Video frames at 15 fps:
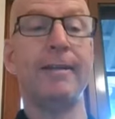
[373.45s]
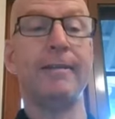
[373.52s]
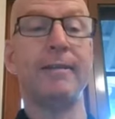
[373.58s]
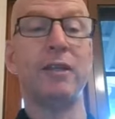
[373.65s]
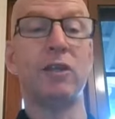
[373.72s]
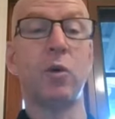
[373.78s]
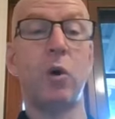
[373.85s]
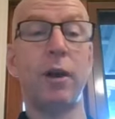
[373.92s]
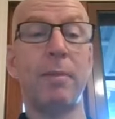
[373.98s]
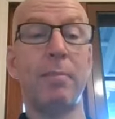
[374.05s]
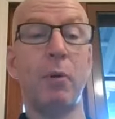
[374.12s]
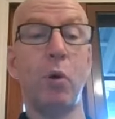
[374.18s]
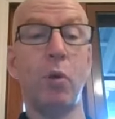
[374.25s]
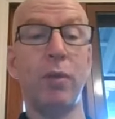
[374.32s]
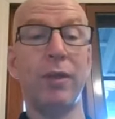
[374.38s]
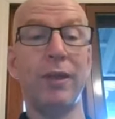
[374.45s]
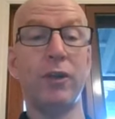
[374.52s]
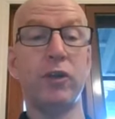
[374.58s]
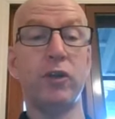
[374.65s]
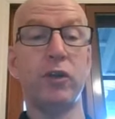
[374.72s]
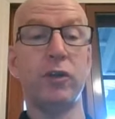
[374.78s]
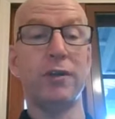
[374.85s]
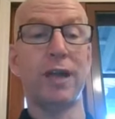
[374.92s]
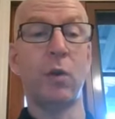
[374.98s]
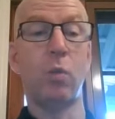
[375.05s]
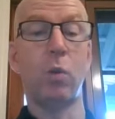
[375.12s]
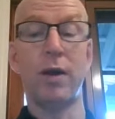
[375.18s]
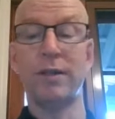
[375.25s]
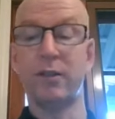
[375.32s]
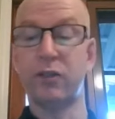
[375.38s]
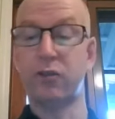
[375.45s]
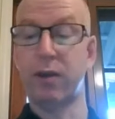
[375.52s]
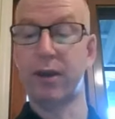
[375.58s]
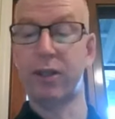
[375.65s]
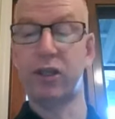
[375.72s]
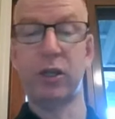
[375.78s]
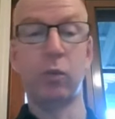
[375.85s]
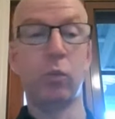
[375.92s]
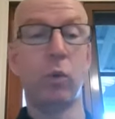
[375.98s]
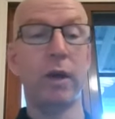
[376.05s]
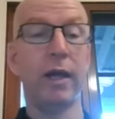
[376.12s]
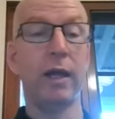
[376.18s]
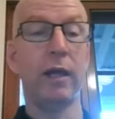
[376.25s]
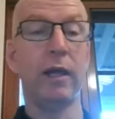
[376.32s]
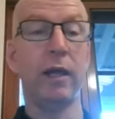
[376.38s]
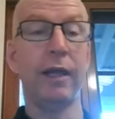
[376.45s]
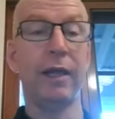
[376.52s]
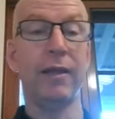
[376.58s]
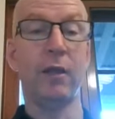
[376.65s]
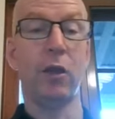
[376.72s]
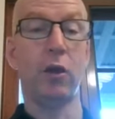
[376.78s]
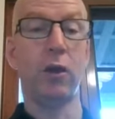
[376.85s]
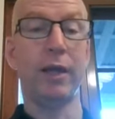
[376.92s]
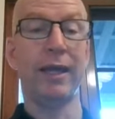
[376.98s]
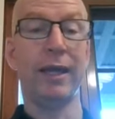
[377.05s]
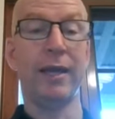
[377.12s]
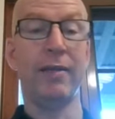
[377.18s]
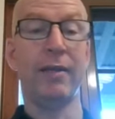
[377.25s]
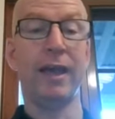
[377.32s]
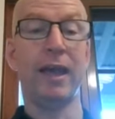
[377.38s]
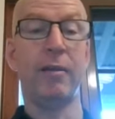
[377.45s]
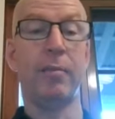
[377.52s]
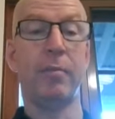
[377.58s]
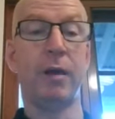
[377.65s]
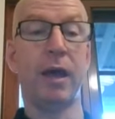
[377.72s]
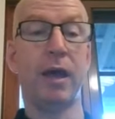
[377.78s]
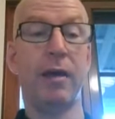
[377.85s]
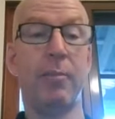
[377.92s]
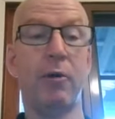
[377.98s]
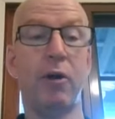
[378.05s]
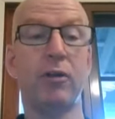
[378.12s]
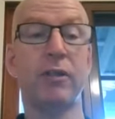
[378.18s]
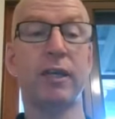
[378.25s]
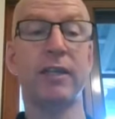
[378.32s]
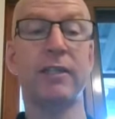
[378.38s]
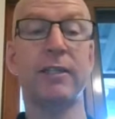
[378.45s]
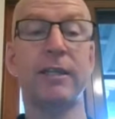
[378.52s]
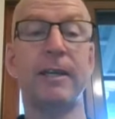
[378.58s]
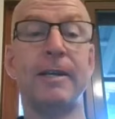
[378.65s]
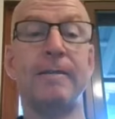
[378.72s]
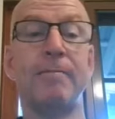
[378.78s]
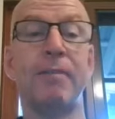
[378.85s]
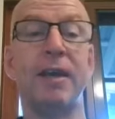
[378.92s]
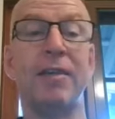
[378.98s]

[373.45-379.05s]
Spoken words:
So it's quite important that you choose that one strategy well early in that process.